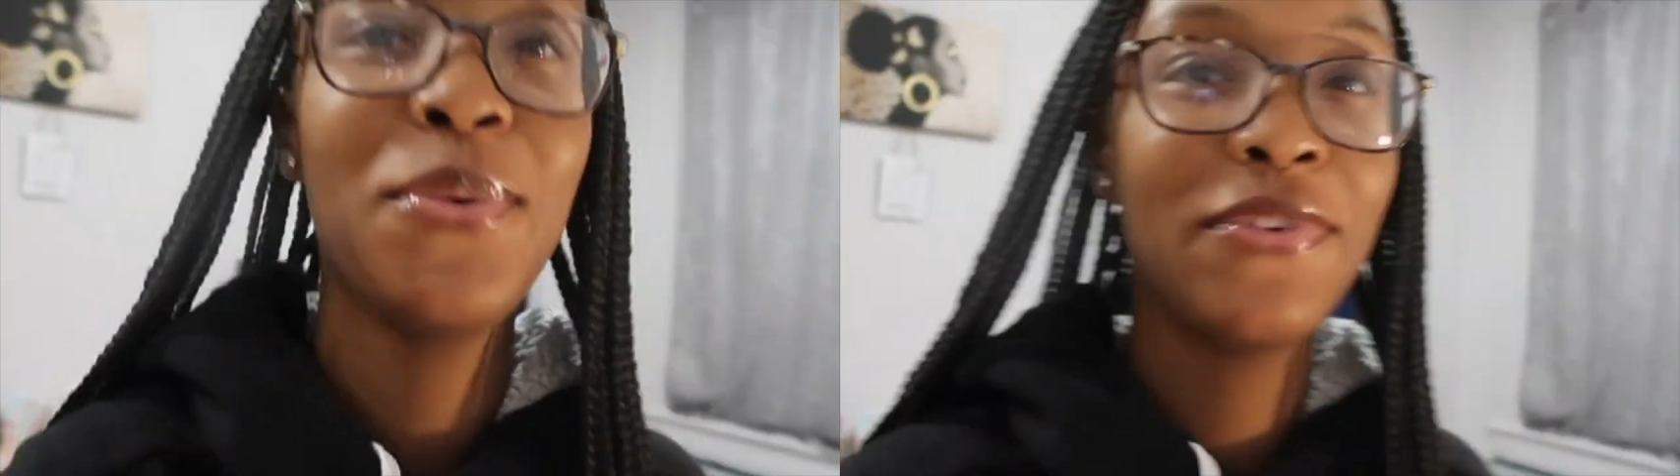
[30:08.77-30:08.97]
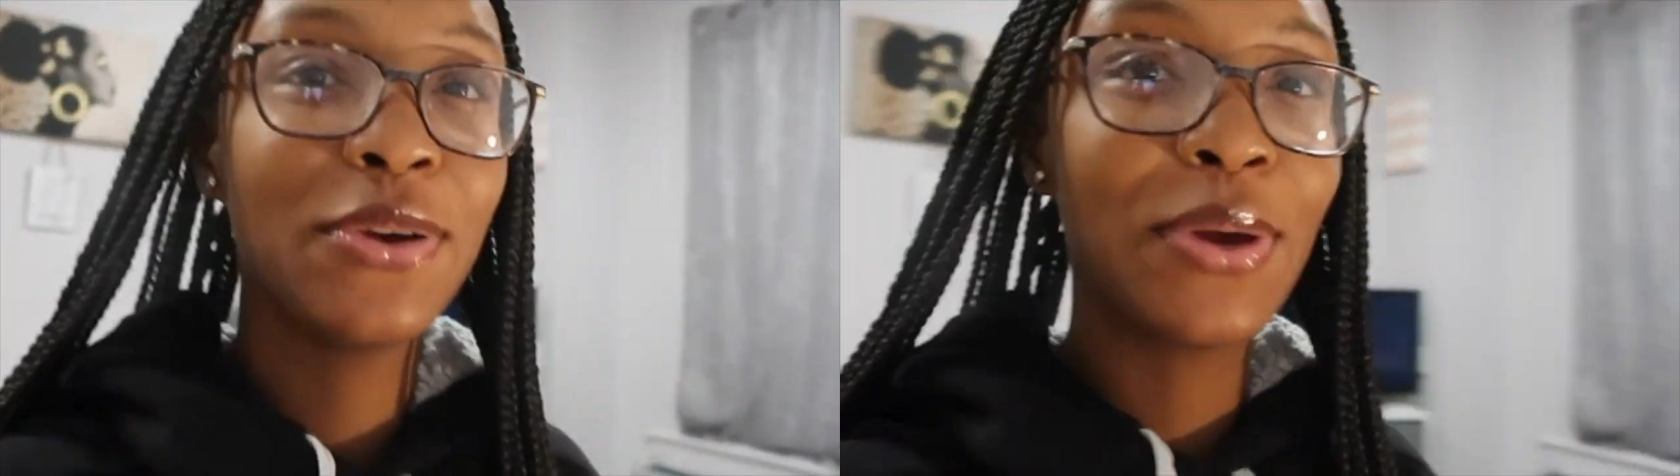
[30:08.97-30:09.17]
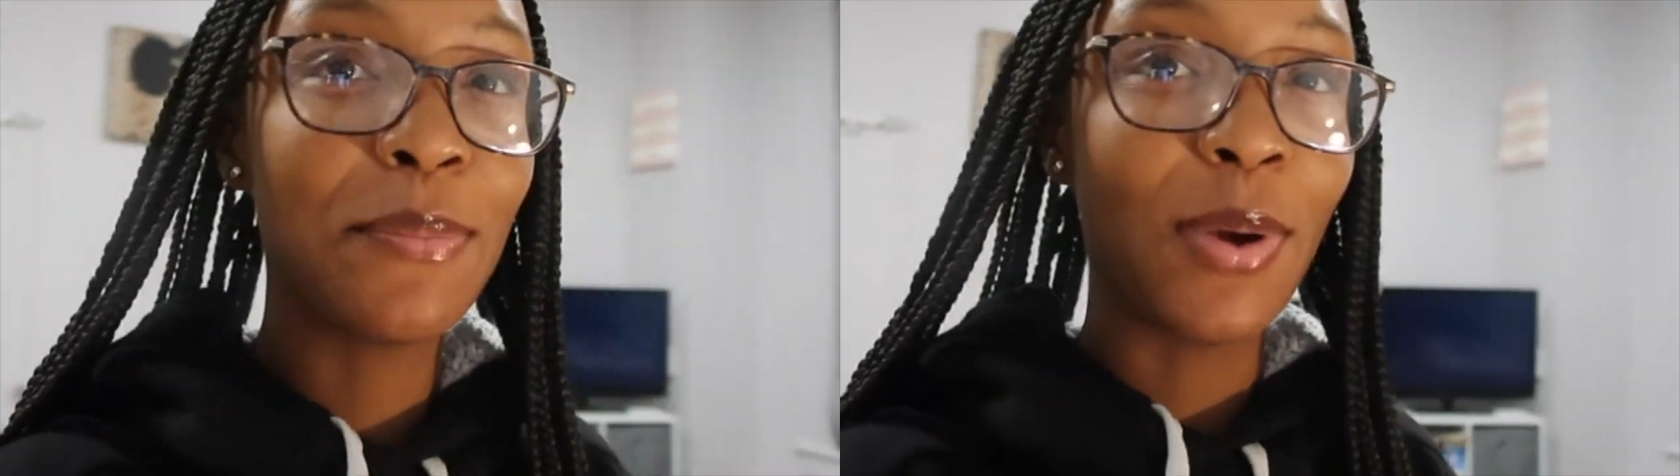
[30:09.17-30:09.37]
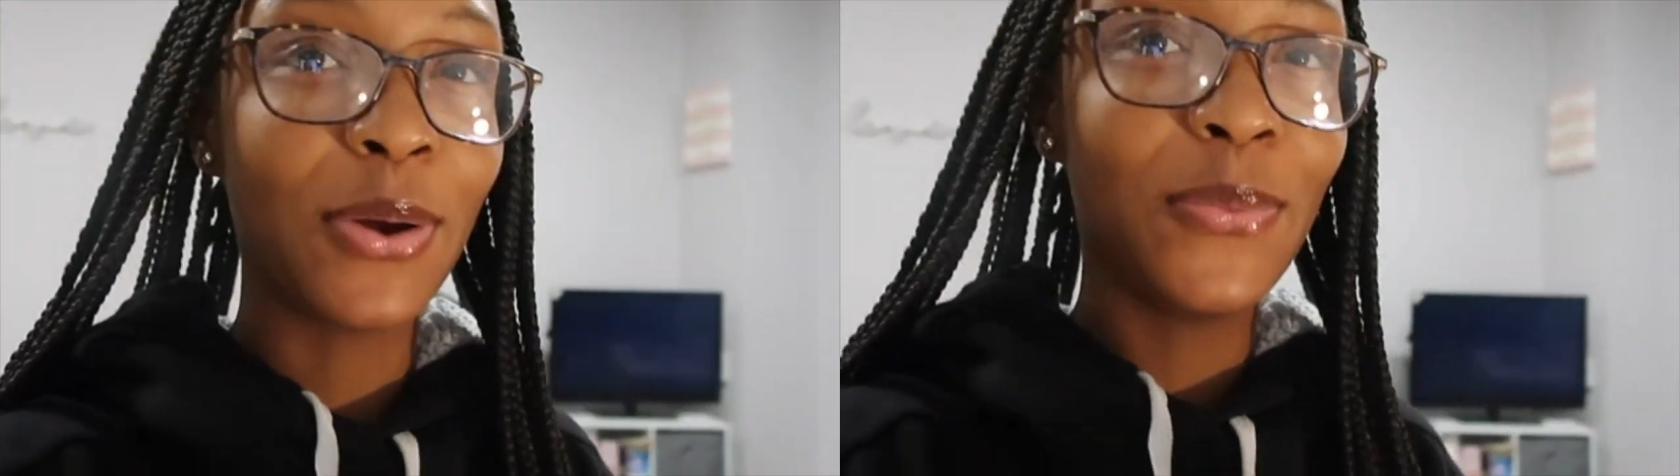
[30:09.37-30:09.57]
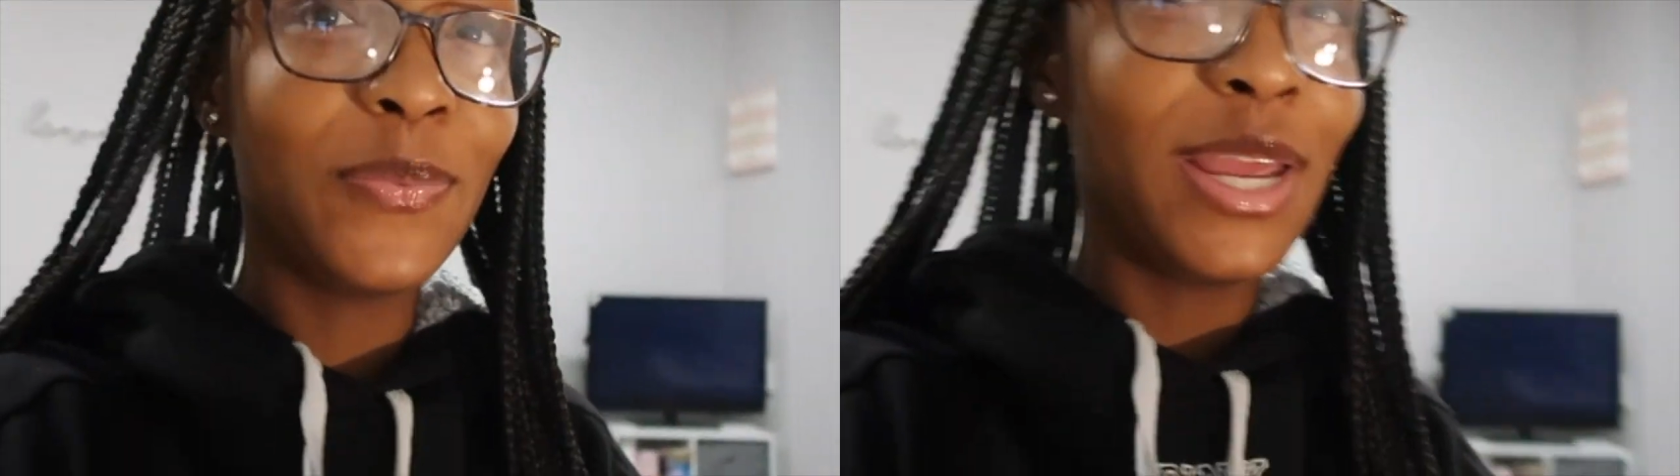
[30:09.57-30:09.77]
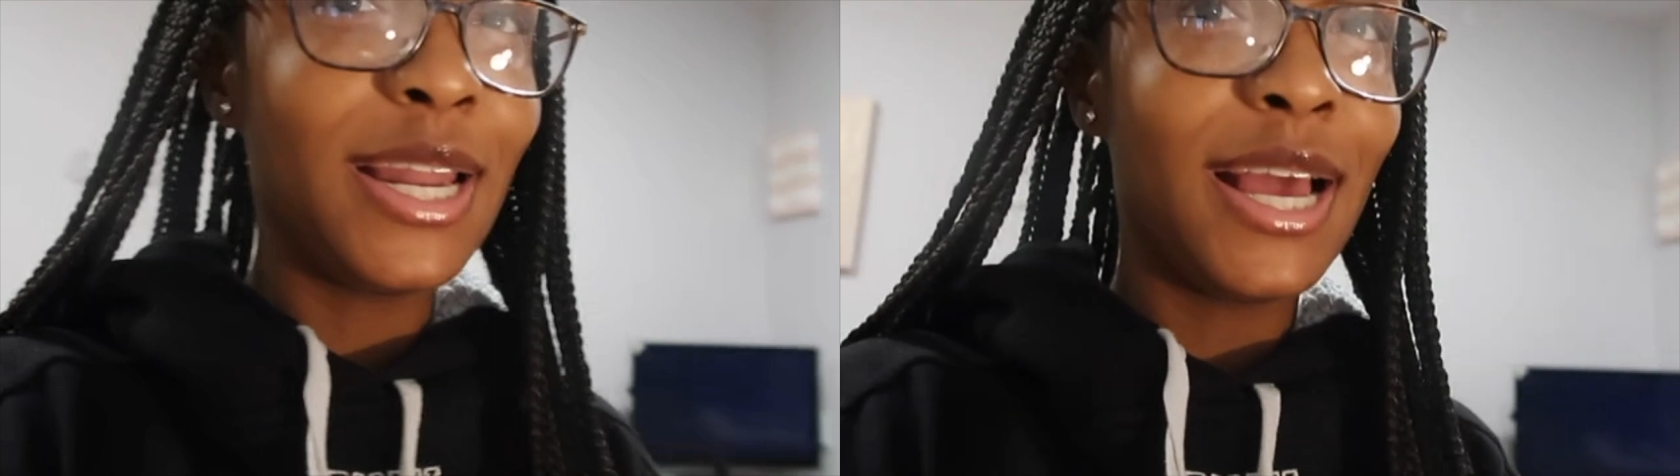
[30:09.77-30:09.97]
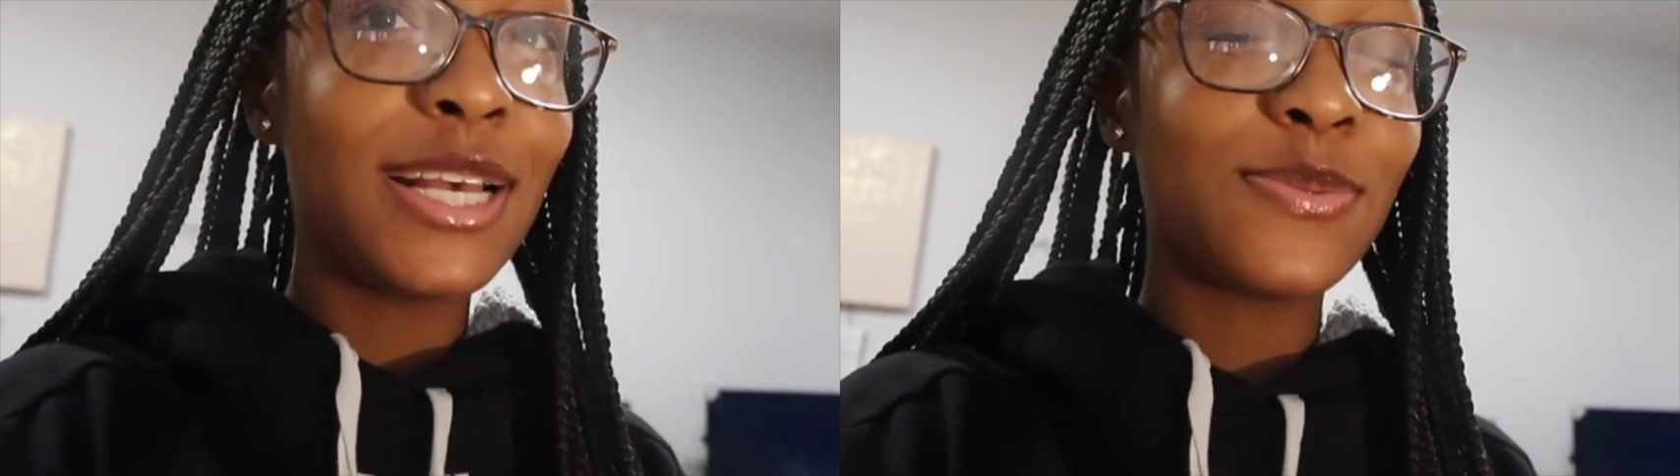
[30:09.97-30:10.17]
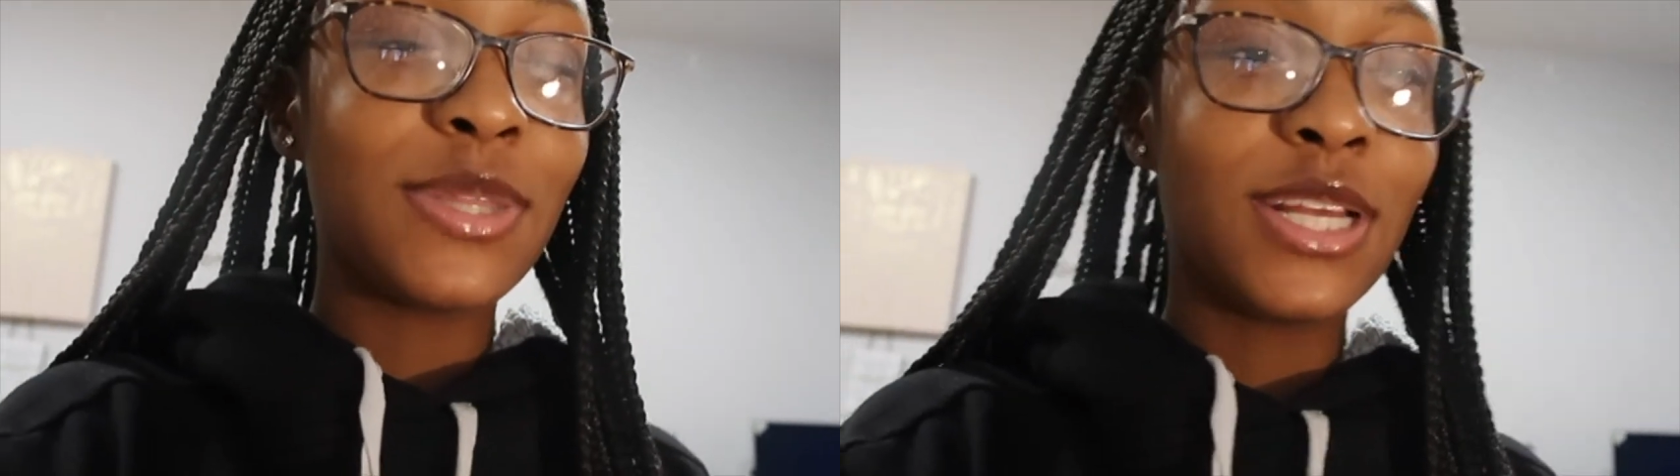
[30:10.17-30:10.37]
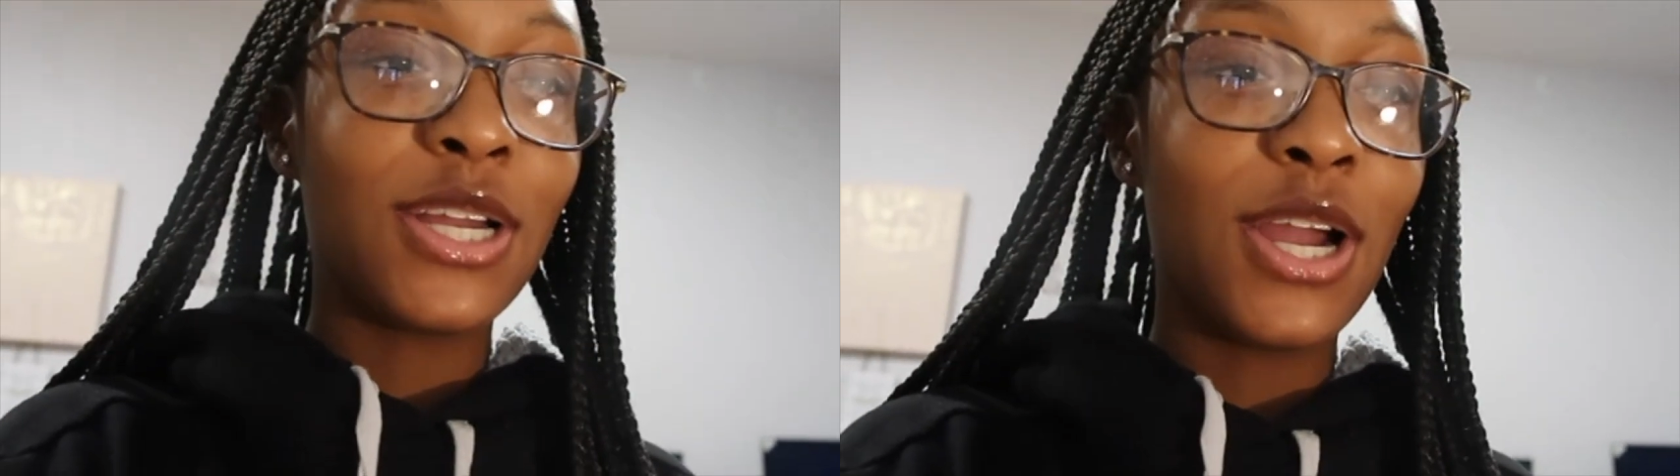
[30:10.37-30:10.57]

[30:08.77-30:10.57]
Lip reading: We finna go get margaritas with the